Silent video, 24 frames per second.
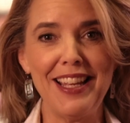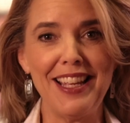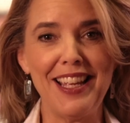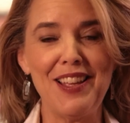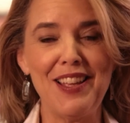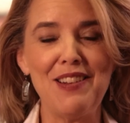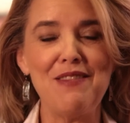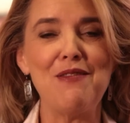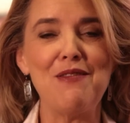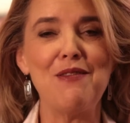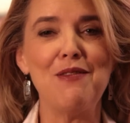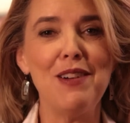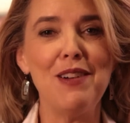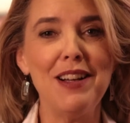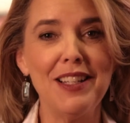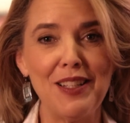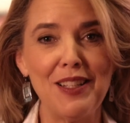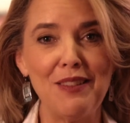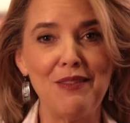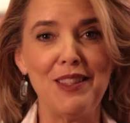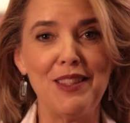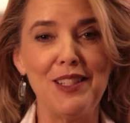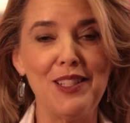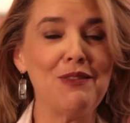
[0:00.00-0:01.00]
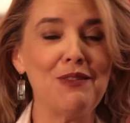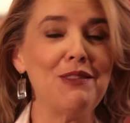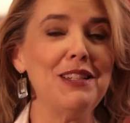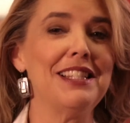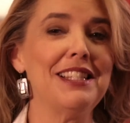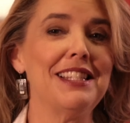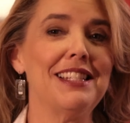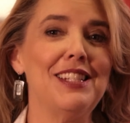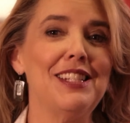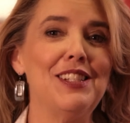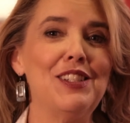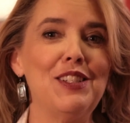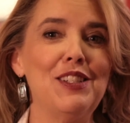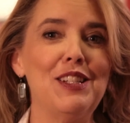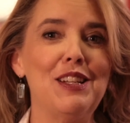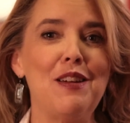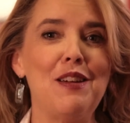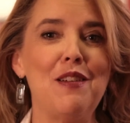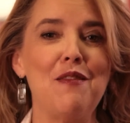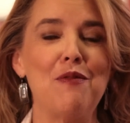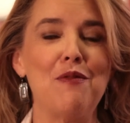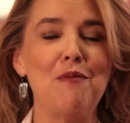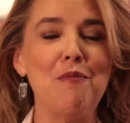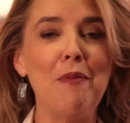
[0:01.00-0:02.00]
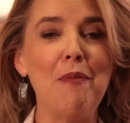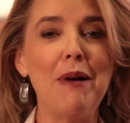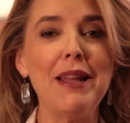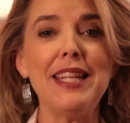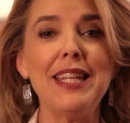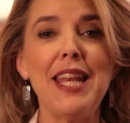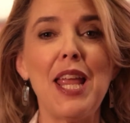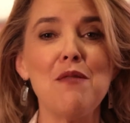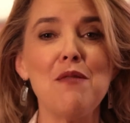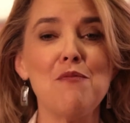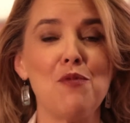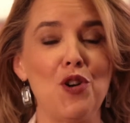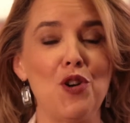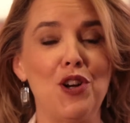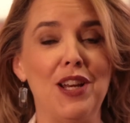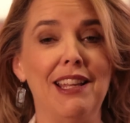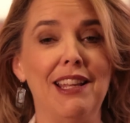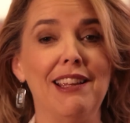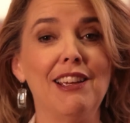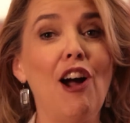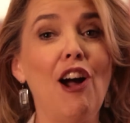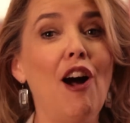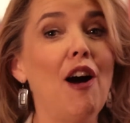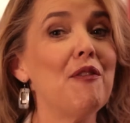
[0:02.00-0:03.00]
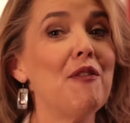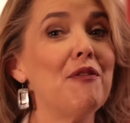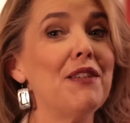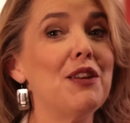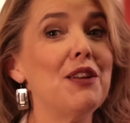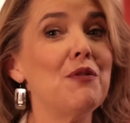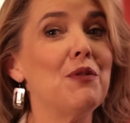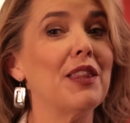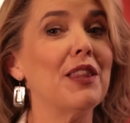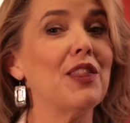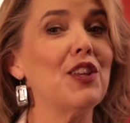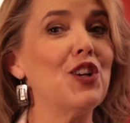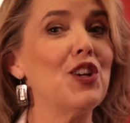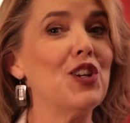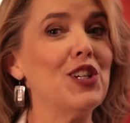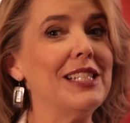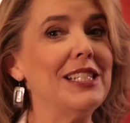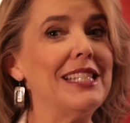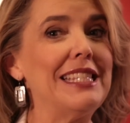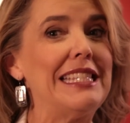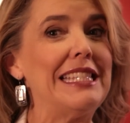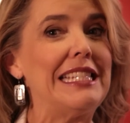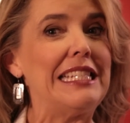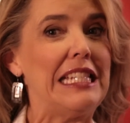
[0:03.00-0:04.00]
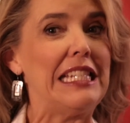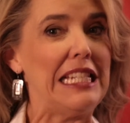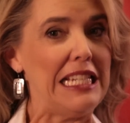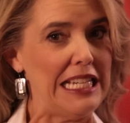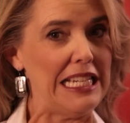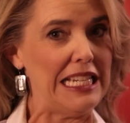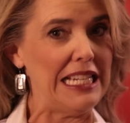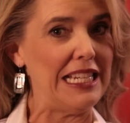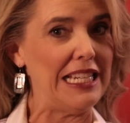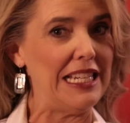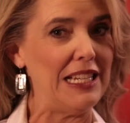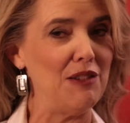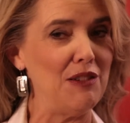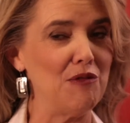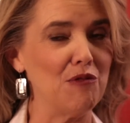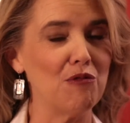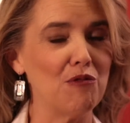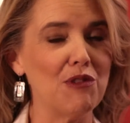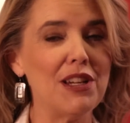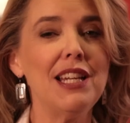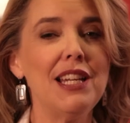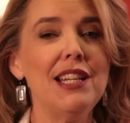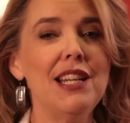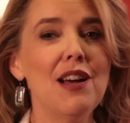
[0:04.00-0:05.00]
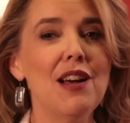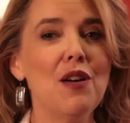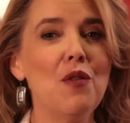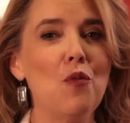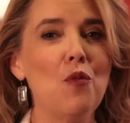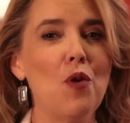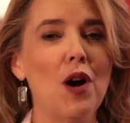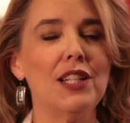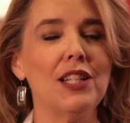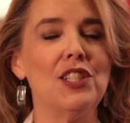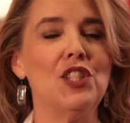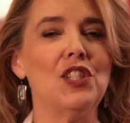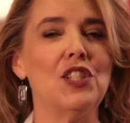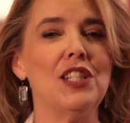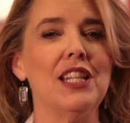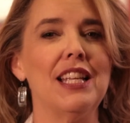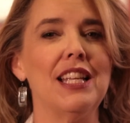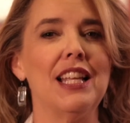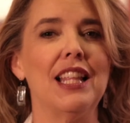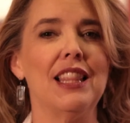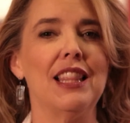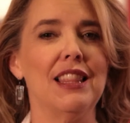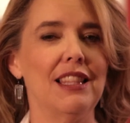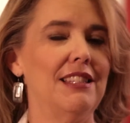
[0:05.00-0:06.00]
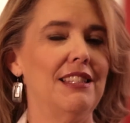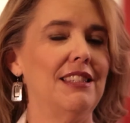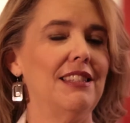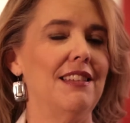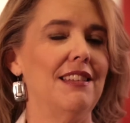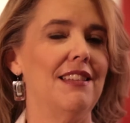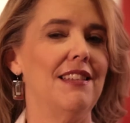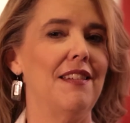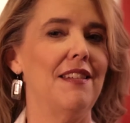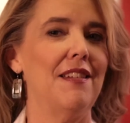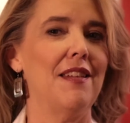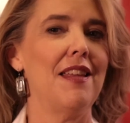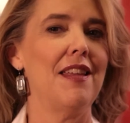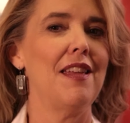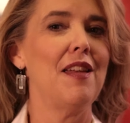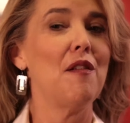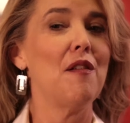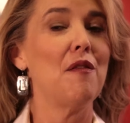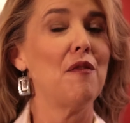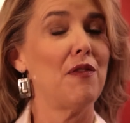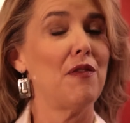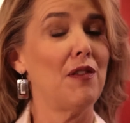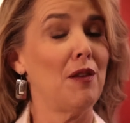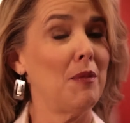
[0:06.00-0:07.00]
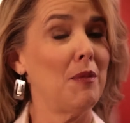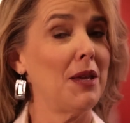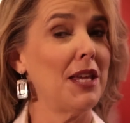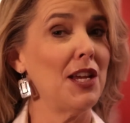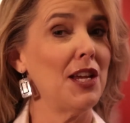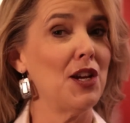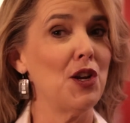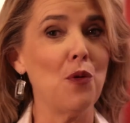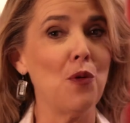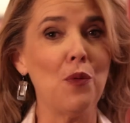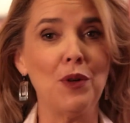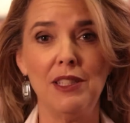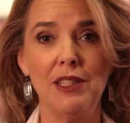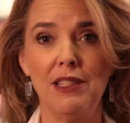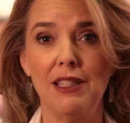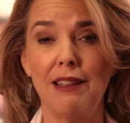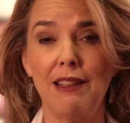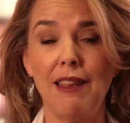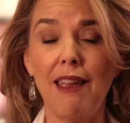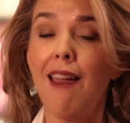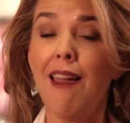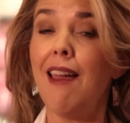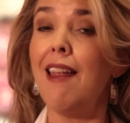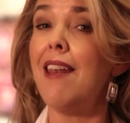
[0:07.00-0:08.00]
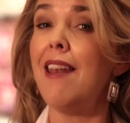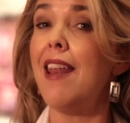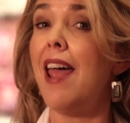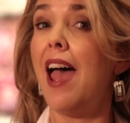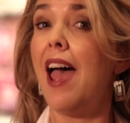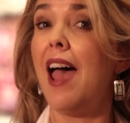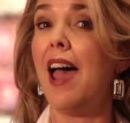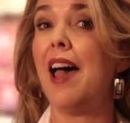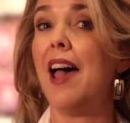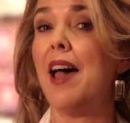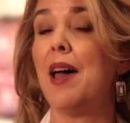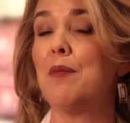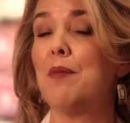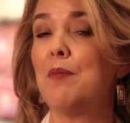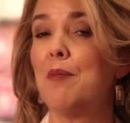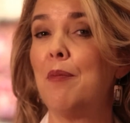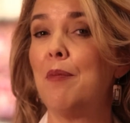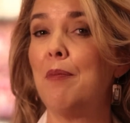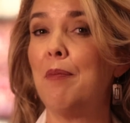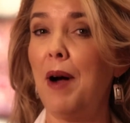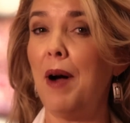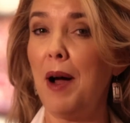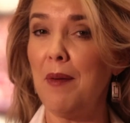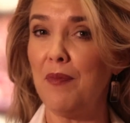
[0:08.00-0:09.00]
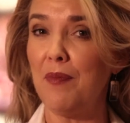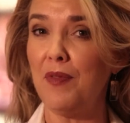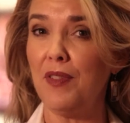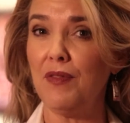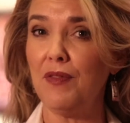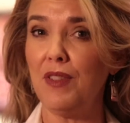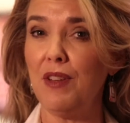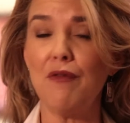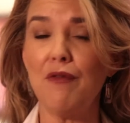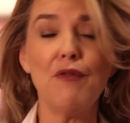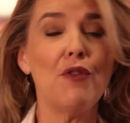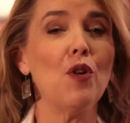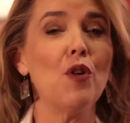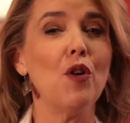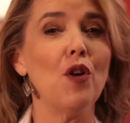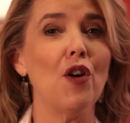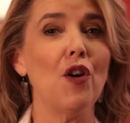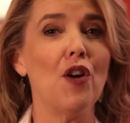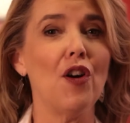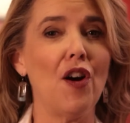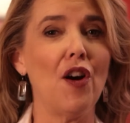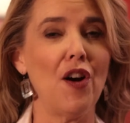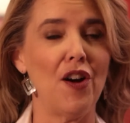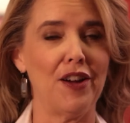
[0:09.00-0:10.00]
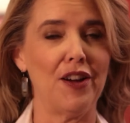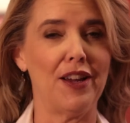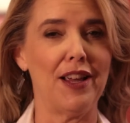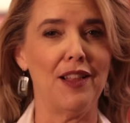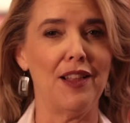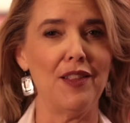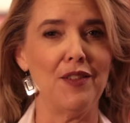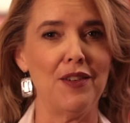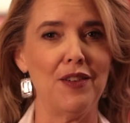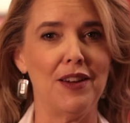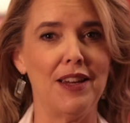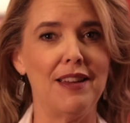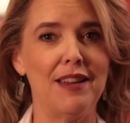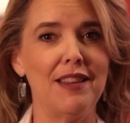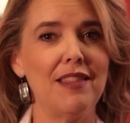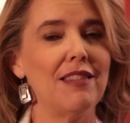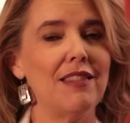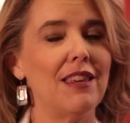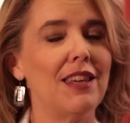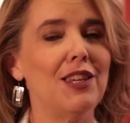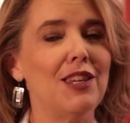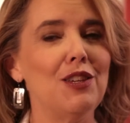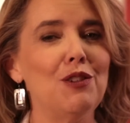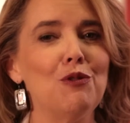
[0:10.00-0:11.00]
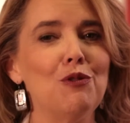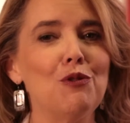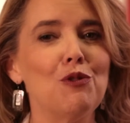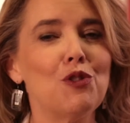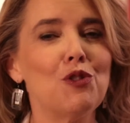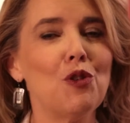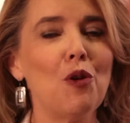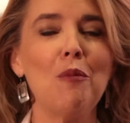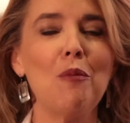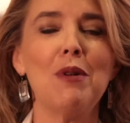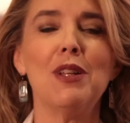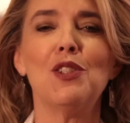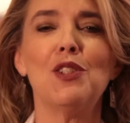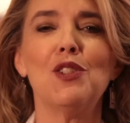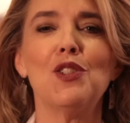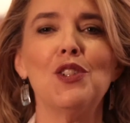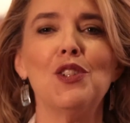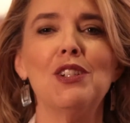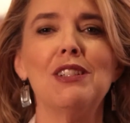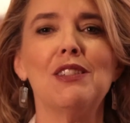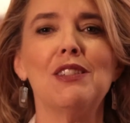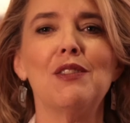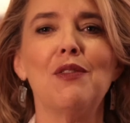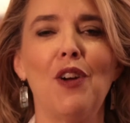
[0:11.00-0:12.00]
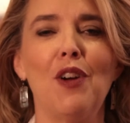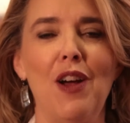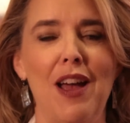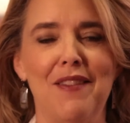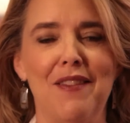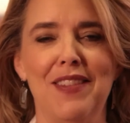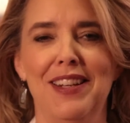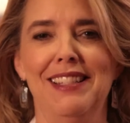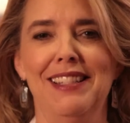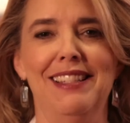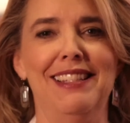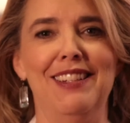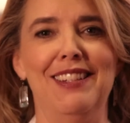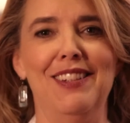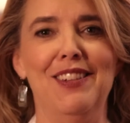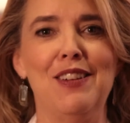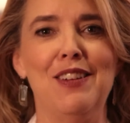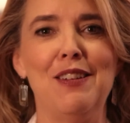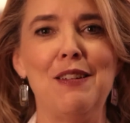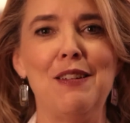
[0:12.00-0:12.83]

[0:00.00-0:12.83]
and welcome to this week's edition of Monday Morning Coffee with Christine. Read, watch, listen. Filming here once again at Pop 54 Art Gallery. Thank you so much, Chris, for having us here.